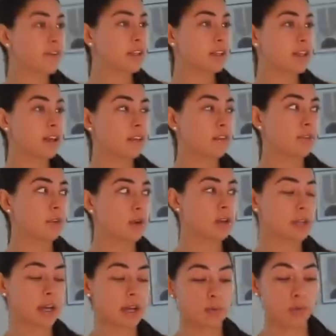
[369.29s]
finally get the
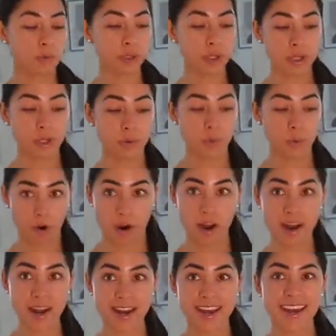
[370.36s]
floors I really
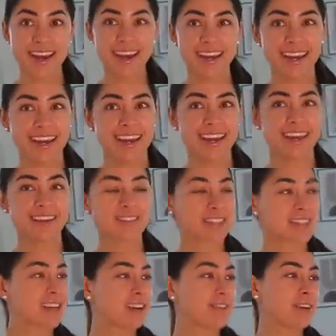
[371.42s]
want and I'm
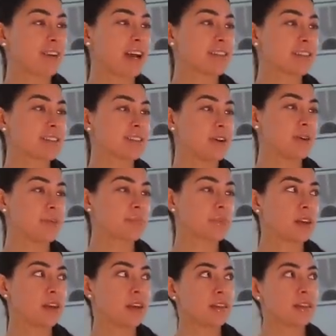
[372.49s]
excited for that. So
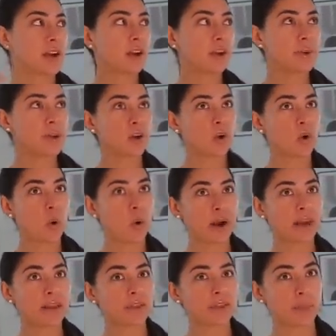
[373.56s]
that'll be
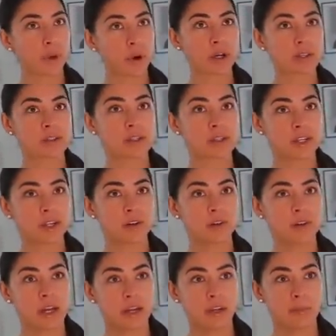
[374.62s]
quite the process here at
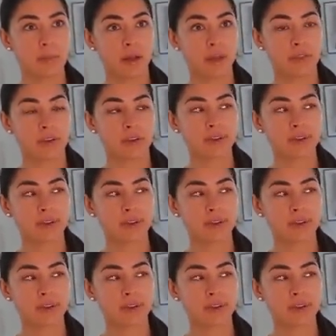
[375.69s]
the end of the month.